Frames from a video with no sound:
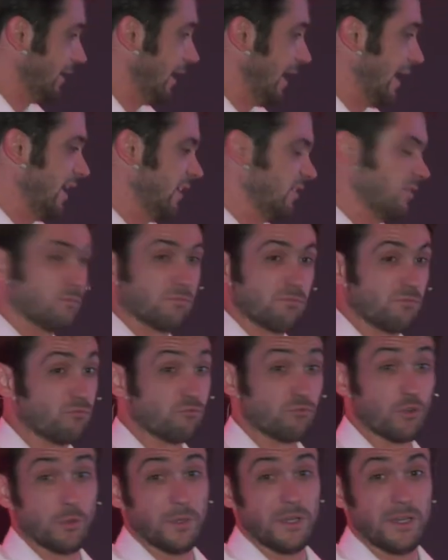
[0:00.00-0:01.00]
and
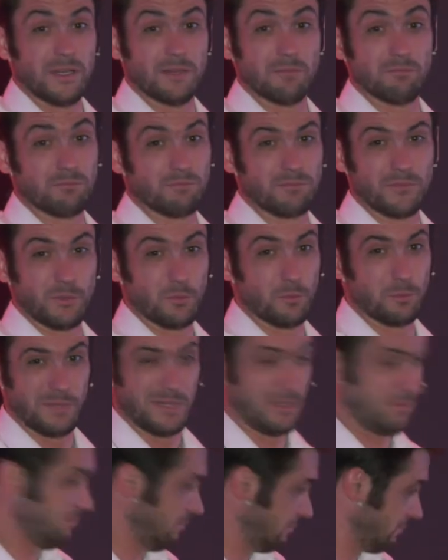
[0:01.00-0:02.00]
ruined it. It would
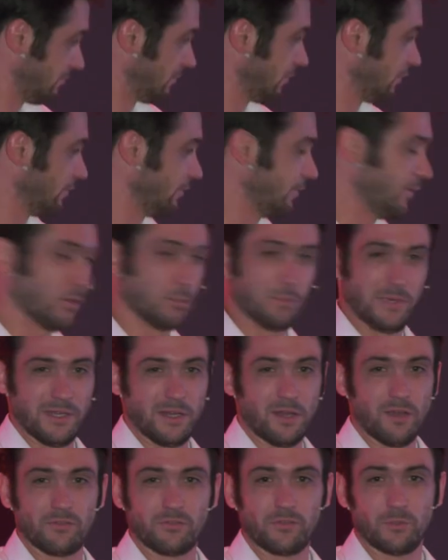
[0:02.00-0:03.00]
be for the bin
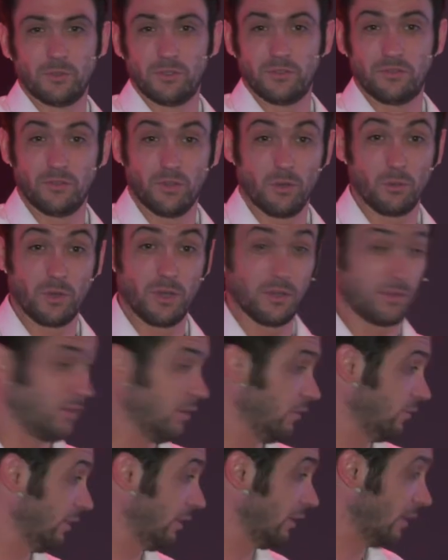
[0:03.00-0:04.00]
afterwards, not worth
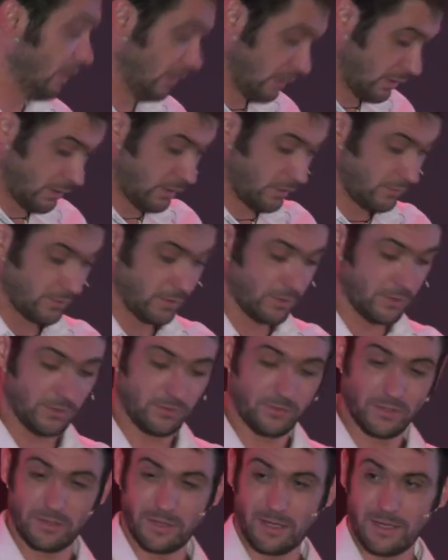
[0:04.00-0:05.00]
using. So this
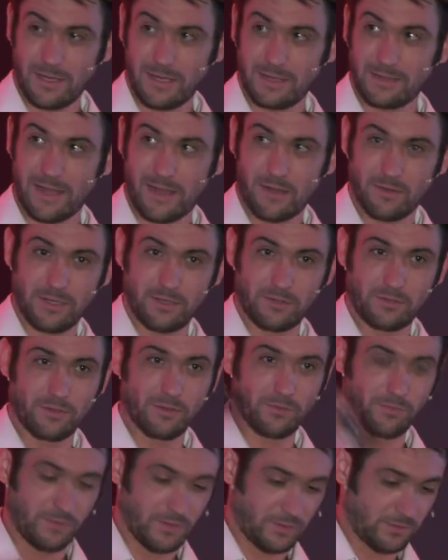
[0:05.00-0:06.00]
can then get down into the
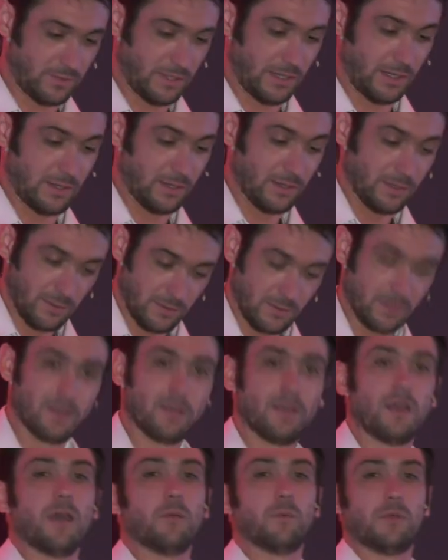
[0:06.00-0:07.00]
fitting,
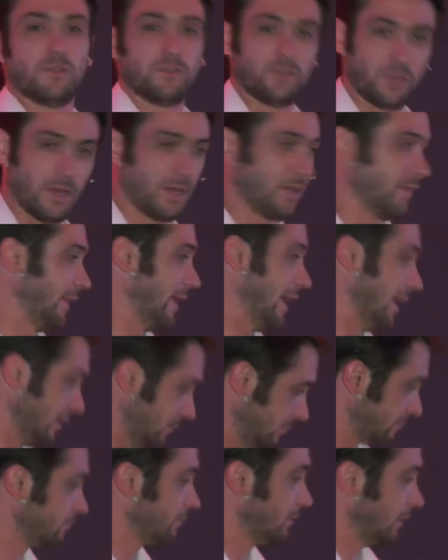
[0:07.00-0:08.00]
we tighten that
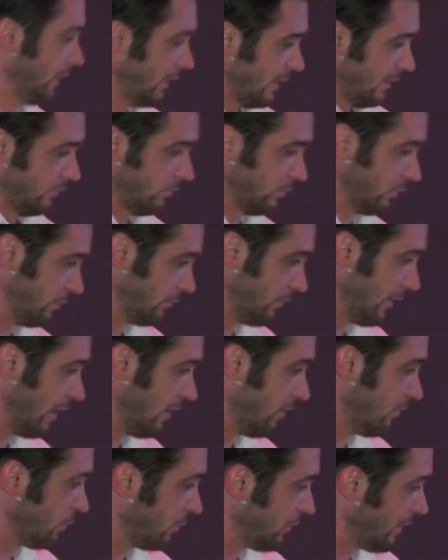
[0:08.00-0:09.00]
into a
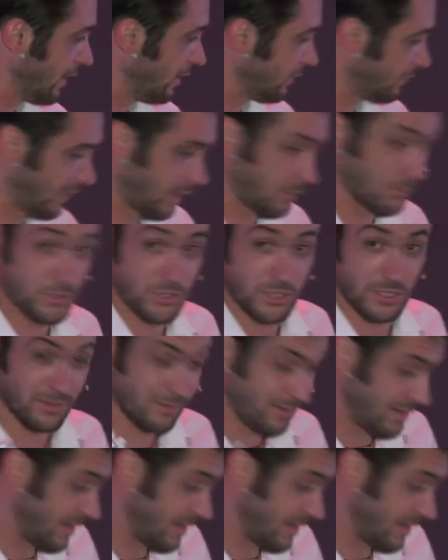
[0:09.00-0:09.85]
valve without damaging